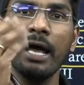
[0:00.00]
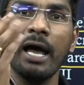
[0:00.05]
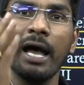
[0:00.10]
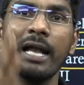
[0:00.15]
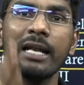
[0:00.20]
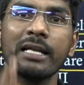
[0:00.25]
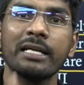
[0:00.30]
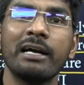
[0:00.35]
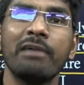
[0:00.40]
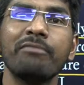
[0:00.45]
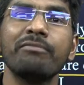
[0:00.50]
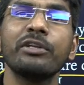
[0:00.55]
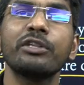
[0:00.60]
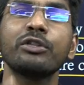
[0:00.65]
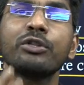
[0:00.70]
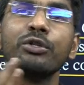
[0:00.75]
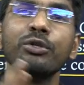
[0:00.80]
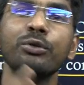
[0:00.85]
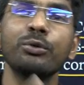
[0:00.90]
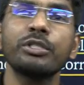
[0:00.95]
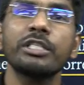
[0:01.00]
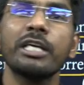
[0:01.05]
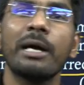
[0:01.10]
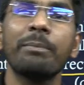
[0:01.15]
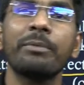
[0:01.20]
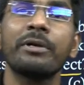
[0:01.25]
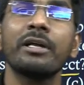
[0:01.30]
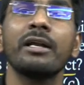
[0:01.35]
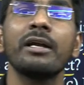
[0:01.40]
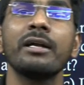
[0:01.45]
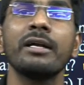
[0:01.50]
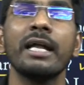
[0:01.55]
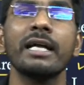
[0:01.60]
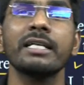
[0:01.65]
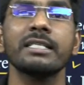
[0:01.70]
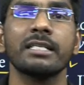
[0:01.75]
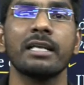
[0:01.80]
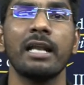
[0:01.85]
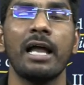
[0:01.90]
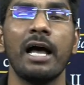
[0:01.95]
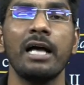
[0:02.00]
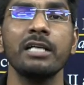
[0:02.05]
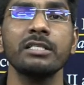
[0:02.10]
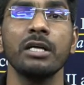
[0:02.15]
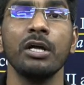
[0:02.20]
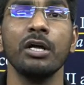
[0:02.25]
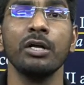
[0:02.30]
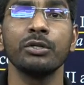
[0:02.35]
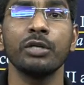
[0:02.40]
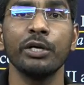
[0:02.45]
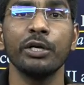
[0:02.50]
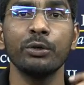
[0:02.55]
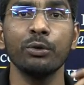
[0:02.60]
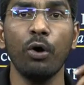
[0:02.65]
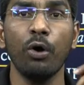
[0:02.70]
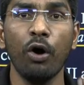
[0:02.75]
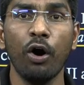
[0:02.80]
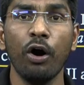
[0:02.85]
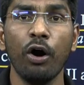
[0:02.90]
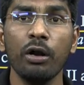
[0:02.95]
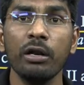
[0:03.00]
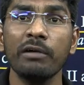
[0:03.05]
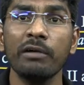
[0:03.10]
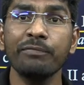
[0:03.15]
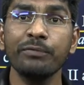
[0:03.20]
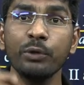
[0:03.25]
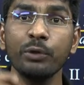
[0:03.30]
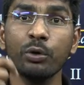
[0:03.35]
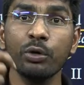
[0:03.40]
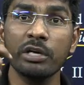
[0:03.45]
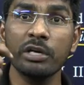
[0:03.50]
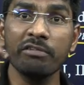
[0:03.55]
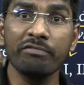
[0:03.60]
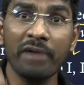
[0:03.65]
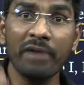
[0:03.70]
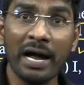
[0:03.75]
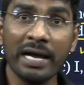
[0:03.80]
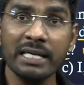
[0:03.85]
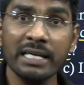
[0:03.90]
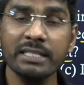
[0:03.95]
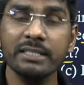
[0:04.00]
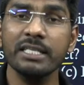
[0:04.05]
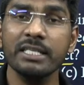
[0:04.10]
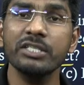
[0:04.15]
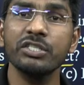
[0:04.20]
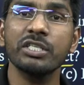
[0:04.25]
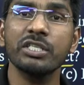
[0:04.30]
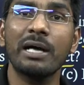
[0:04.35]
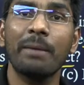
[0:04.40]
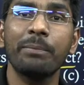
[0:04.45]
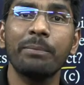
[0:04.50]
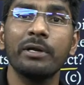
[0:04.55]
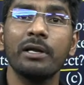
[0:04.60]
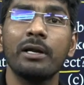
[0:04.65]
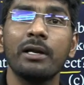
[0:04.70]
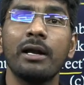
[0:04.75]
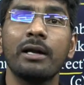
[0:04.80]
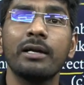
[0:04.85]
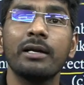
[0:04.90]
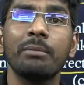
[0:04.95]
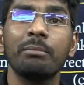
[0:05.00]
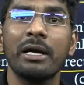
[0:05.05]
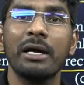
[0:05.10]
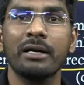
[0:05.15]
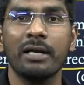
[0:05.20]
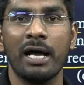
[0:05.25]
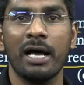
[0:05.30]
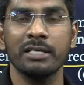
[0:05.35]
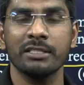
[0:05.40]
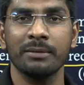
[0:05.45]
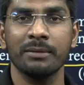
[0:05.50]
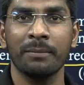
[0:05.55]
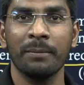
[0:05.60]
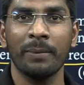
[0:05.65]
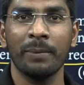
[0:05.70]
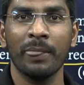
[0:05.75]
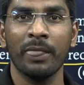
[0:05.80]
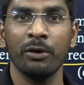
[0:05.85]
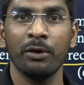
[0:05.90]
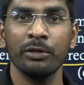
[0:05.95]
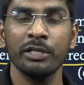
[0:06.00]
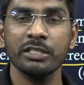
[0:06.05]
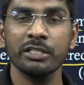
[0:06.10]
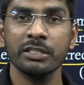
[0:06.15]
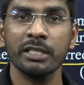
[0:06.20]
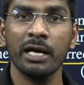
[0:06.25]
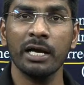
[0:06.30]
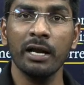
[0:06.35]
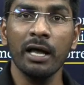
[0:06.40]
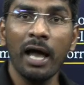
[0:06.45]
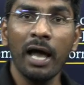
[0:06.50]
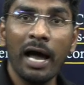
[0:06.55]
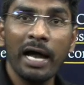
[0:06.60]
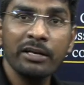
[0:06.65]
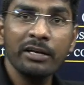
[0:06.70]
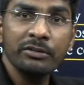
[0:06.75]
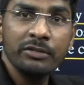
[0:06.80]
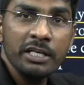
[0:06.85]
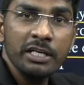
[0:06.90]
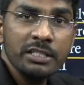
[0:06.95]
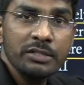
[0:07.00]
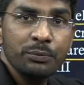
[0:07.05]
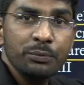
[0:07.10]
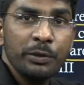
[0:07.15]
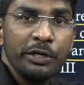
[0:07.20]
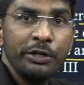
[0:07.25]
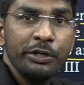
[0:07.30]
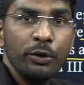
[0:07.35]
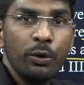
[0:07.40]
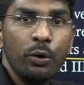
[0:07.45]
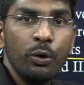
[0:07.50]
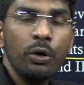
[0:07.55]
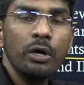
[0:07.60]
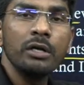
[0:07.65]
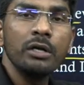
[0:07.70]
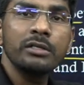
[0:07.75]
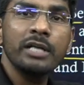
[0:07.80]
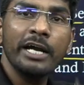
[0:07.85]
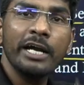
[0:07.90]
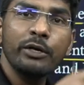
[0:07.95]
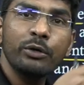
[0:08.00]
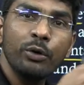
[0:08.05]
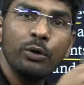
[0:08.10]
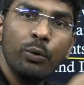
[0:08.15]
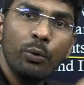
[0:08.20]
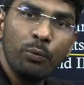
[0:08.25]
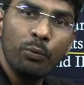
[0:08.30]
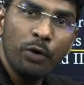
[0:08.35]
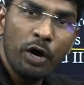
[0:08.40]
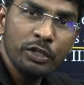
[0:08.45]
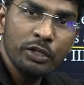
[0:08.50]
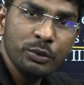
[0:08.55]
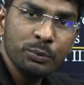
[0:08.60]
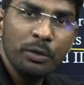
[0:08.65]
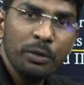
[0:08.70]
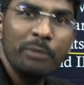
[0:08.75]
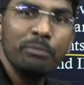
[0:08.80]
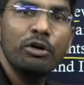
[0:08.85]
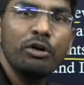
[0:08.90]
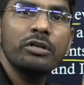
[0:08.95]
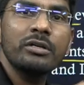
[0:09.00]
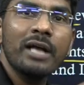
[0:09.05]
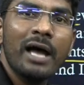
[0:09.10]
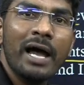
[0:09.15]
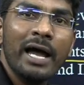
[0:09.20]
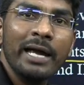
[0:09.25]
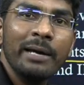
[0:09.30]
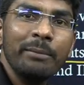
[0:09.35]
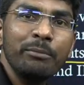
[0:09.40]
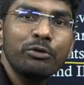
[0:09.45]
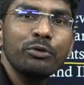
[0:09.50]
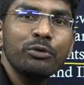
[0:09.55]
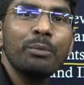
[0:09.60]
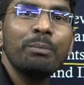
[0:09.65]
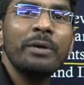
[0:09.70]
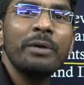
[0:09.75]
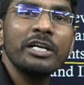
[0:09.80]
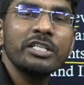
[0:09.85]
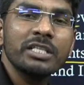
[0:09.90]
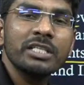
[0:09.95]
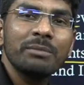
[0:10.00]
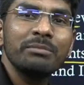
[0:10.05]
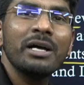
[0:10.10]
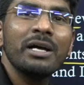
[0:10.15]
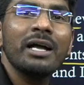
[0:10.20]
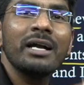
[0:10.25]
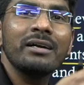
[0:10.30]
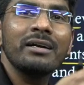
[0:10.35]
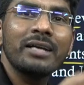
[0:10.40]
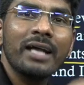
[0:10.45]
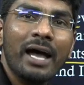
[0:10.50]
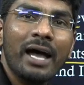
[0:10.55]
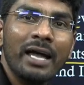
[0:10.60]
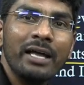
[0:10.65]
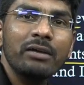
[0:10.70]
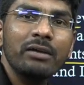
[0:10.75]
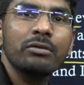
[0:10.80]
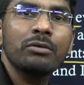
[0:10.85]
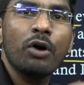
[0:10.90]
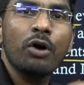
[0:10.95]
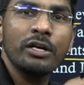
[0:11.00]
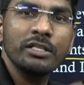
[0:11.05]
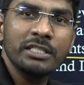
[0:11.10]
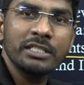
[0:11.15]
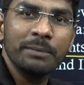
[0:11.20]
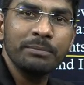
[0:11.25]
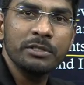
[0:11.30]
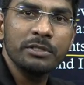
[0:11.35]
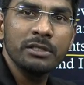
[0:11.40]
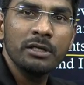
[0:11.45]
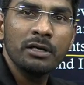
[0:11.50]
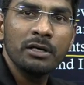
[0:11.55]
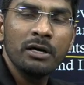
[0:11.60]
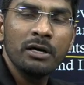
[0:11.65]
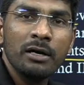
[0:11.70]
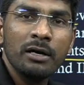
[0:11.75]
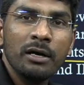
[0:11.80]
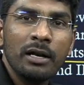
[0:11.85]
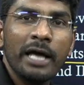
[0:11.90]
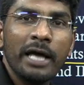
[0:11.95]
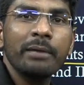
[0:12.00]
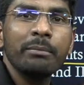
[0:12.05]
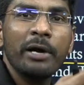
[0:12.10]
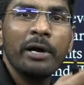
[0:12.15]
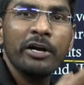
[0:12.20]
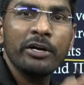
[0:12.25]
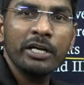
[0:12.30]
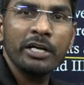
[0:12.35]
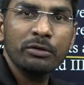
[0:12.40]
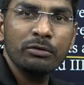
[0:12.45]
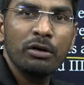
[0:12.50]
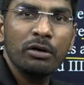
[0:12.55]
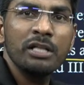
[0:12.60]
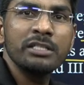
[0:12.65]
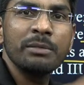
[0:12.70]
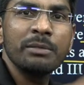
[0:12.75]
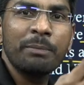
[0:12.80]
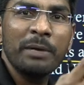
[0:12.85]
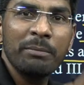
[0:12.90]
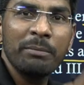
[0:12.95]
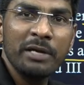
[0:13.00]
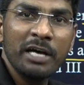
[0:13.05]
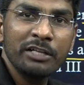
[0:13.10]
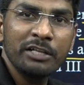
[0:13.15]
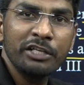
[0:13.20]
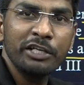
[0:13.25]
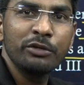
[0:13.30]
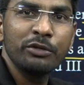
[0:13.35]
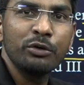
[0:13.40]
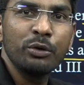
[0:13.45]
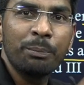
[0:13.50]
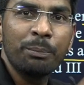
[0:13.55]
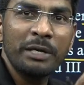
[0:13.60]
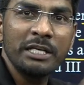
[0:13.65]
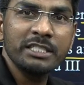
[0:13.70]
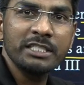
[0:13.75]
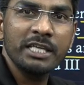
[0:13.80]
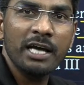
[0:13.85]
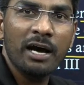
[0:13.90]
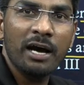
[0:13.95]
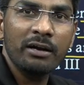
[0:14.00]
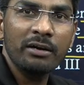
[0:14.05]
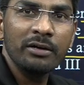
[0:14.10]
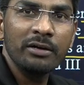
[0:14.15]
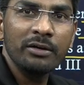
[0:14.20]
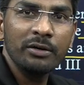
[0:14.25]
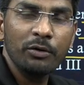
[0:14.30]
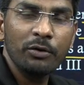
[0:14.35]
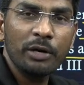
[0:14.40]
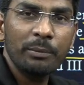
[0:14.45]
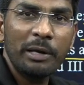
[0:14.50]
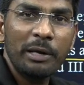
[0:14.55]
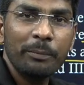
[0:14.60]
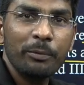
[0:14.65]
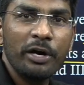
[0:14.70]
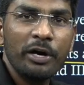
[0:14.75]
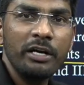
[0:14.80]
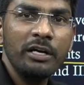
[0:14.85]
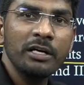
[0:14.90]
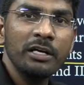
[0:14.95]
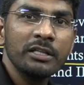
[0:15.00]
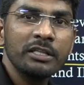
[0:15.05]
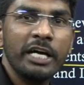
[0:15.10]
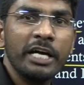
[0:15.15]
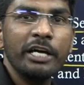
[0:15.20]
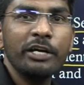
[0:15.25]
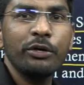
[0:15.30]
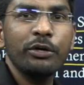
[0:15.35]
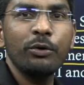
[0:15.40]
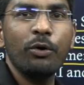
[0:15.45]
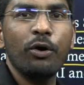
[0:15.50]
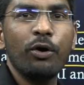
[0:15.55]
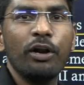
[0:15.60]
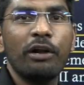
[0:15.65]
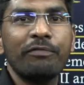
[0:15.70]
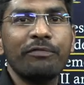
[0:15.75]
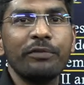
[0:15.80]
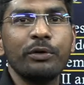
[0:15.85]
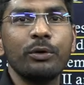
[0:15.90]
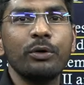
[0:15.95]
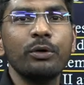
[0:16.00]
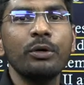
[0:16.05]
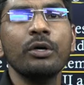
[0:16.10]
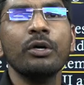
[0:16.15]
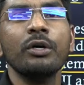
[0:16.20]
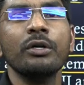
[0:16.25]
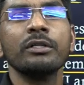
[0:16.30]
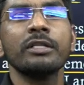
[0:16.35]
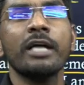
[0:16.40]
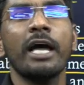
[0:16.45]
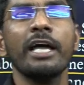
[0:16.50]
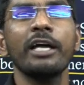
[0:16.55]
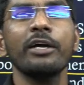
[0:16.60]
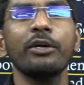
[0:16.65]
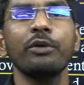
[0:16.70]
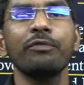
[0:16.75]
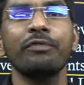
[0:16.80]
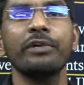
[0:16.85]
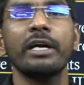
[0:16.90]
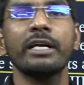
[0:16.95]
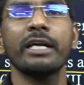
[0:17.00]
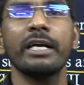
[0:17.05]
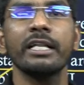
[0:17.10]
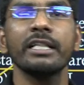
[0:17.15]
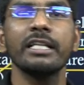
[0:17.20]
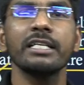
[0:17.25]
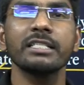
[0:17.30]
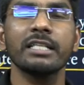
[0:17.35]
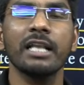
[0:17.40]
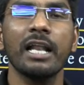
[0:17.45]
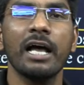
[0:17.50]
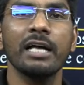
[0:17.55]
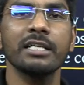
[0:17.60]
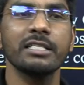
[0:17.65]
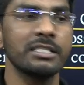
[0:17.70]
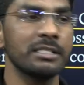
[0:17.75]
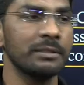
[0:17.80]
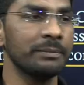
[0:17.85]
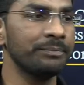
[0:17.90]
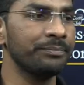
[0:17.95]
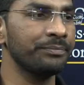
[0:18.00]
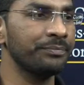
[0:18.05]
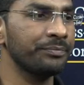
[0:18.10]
I'll come with new chapter in next class. Try to all of you revise this chapter and attend my class you understand and this video try to watch one more time to brush up the entire concepts like biotechnology, PBR 322, PCR. Got my point? Thank you all of you. Thank you for attending this class.